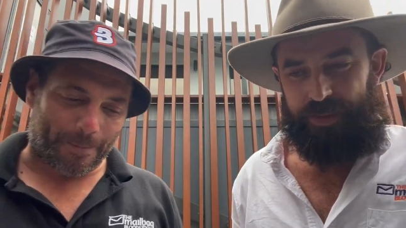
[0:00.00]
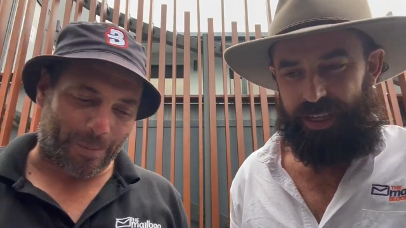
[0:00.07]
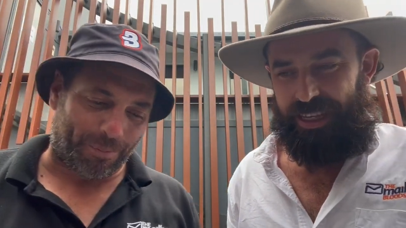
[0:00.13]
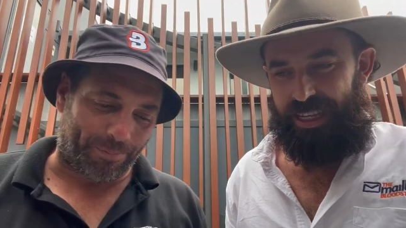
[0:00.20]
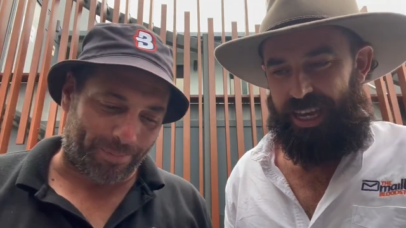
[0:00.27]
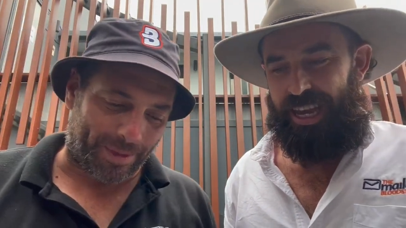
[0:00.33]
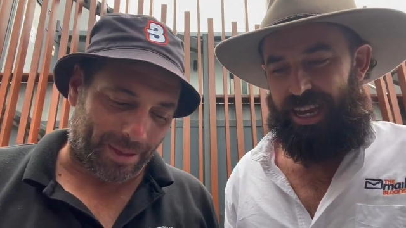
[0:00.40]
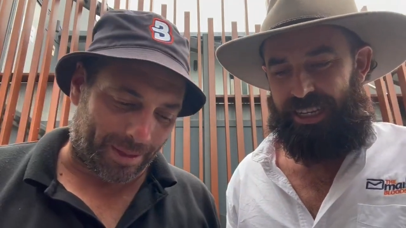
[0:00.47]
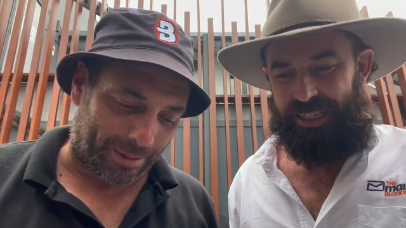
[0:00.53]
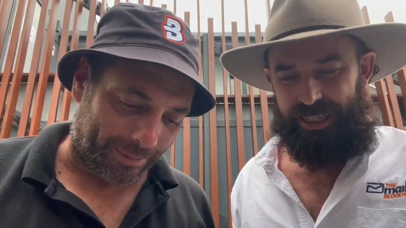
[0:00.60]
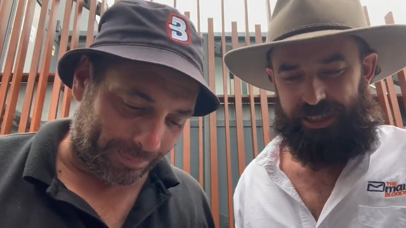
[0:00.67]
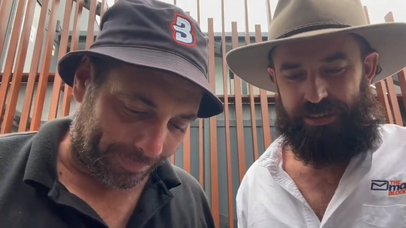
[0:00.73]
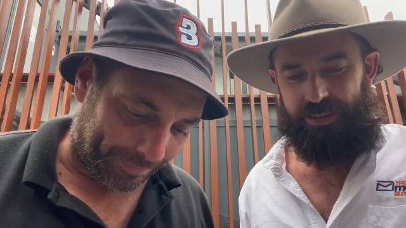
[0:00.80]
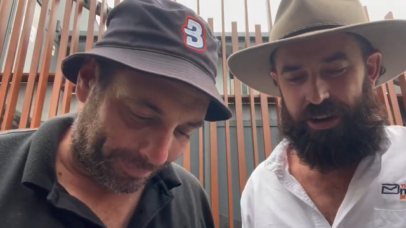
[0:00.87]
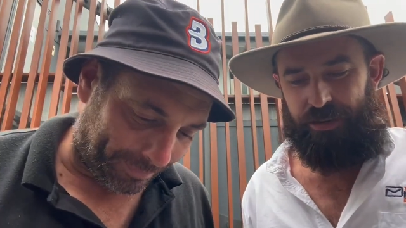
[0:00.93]
Speaker 1: yeah, and
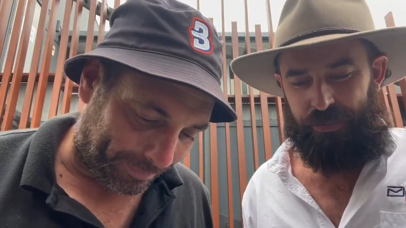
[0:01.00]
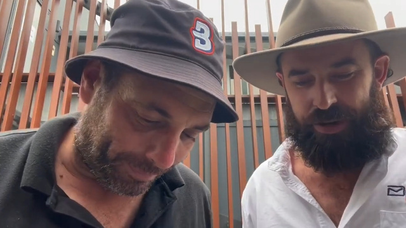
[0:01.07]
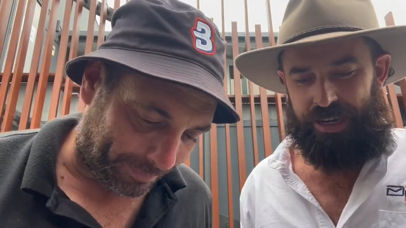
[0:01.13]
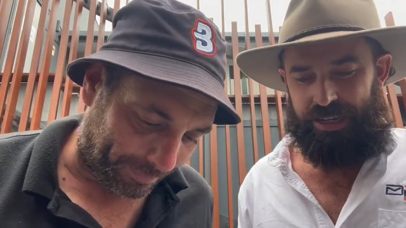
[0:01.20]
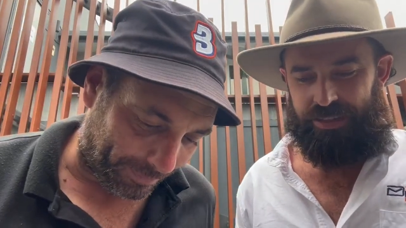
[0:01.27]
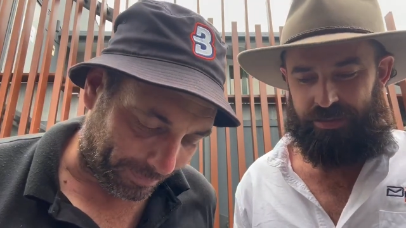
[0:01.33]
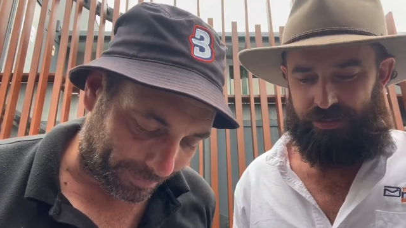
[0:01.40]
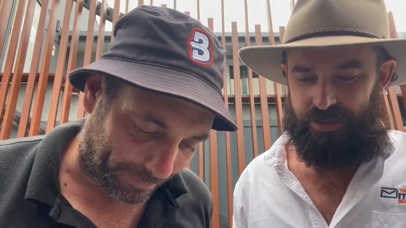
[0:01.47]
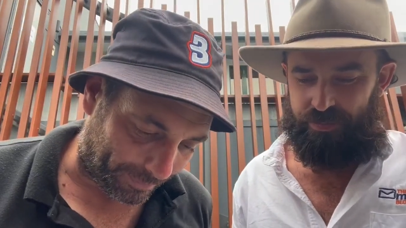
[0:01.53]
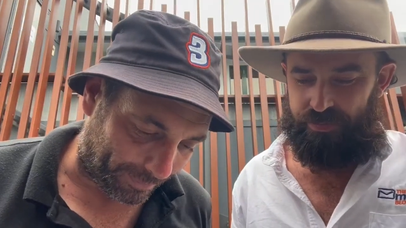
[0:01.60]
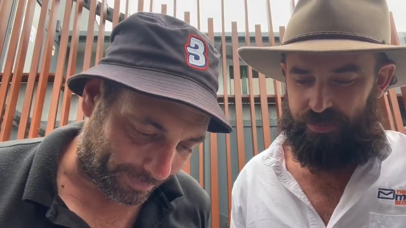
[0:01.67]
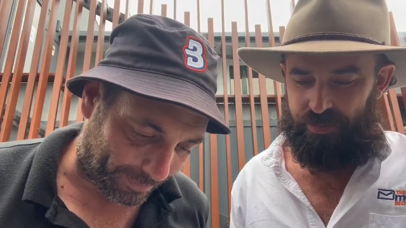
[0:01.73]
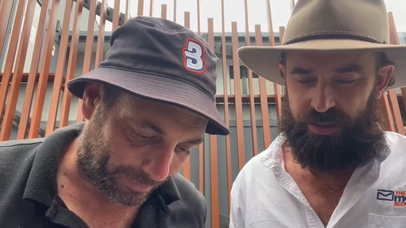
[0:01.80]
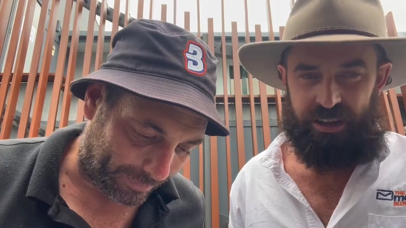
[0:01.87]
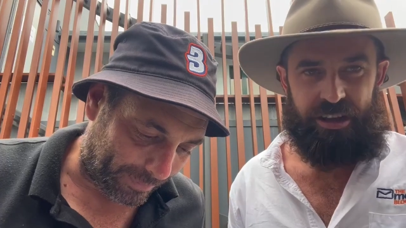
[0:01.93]
she's thrown winners from
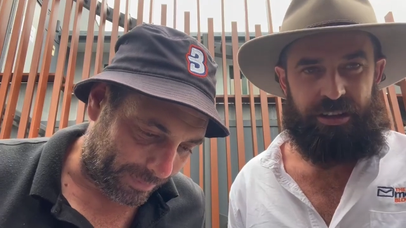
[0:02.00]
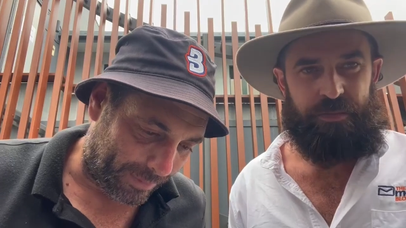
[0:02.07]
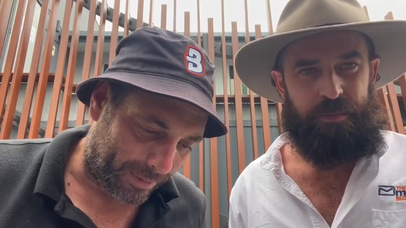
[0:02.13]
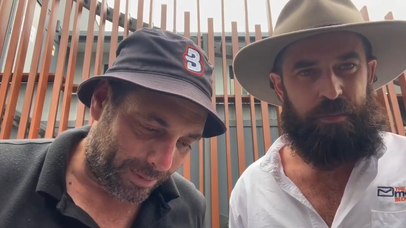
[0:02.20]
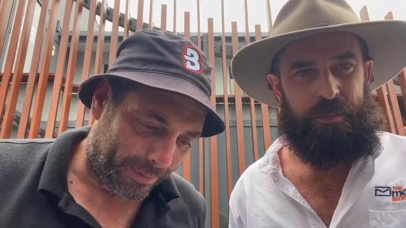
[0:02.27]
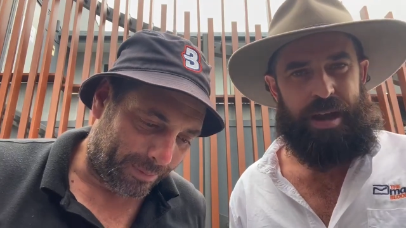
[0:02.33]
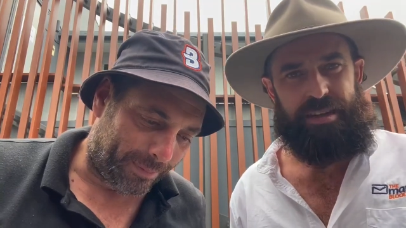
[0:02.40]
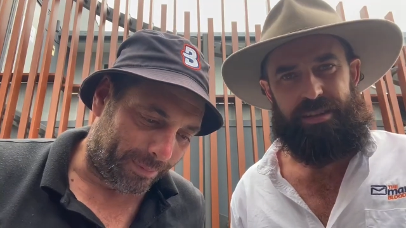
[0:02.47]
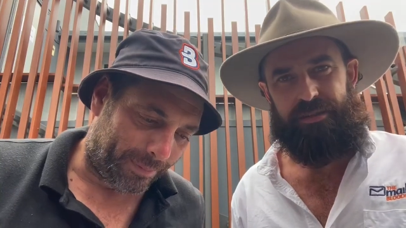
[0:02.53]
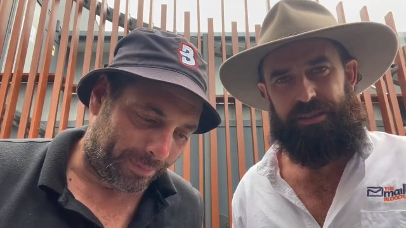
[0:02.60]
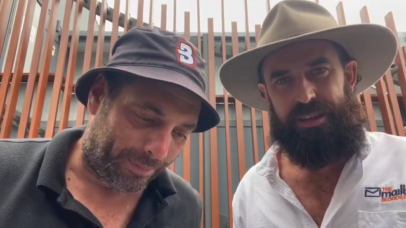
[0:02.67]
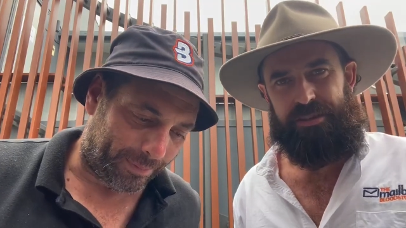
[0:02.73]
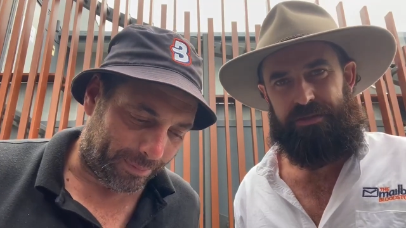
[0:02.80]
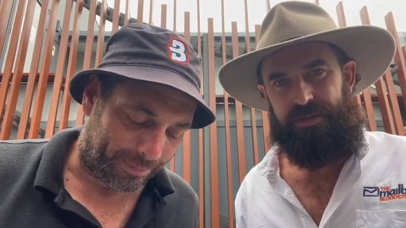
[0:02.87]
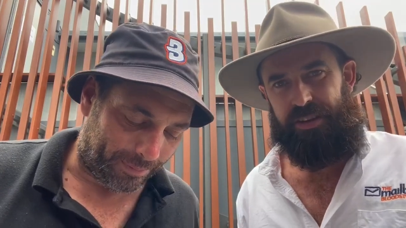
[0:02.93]
like massively
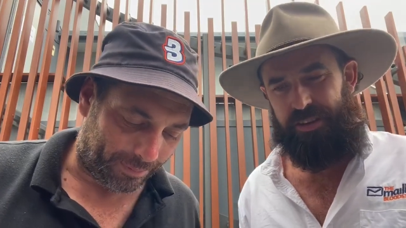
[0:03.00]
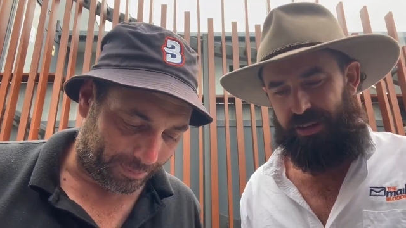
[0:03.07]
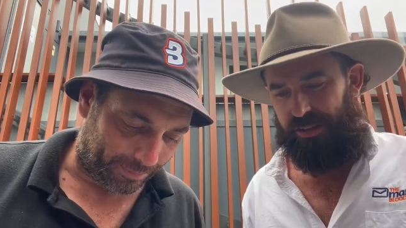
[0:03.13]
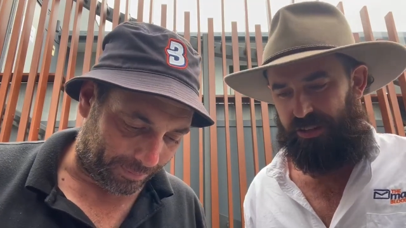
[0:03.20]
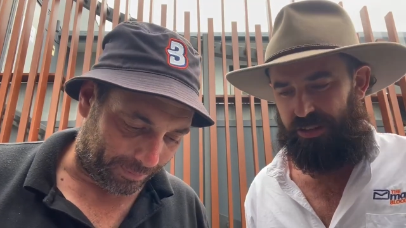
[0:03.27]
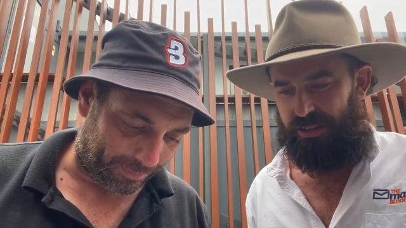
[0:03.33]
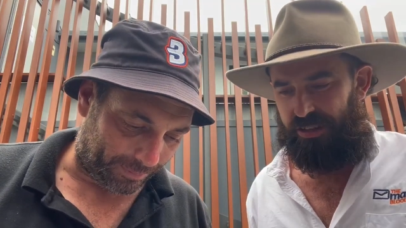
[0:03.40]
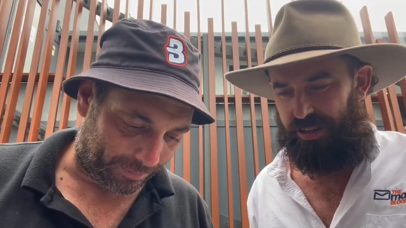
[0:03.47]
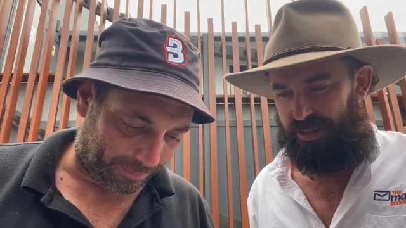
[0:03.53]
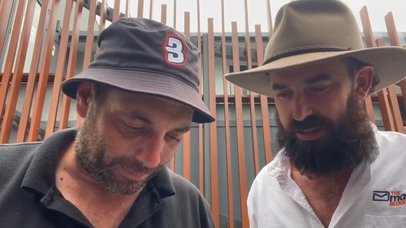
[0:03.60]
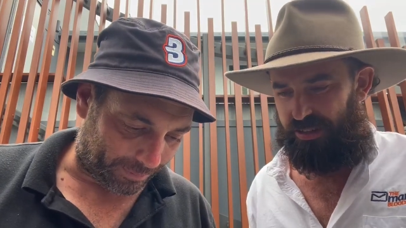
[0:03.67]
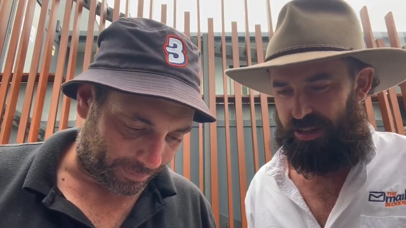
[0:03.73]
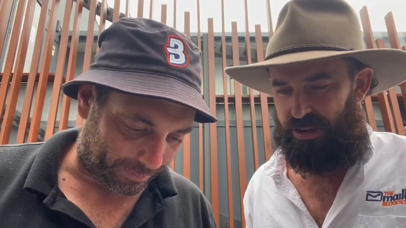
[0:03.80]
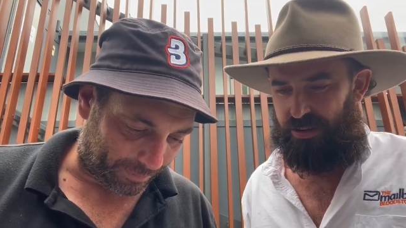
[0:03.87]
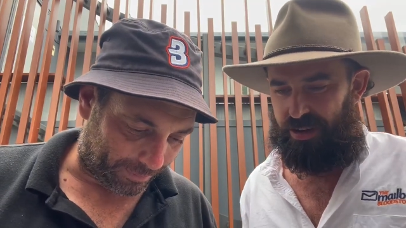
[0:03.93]
inferior size.
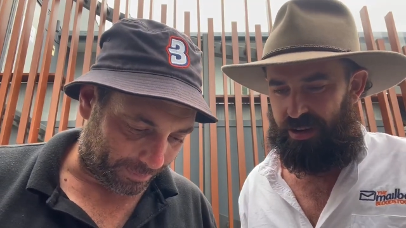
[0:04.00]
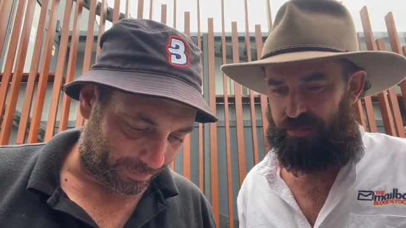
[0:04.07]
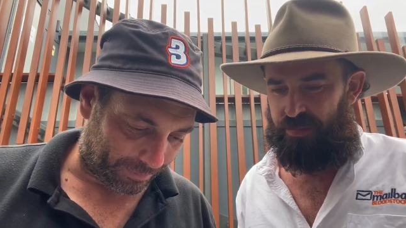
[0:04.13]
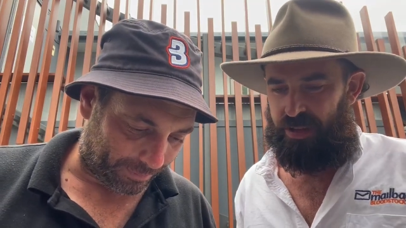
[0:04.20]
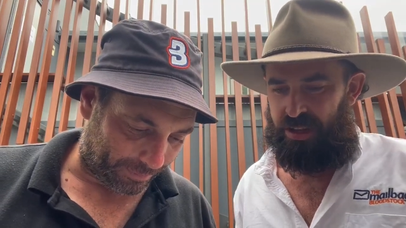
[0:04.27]
So, um,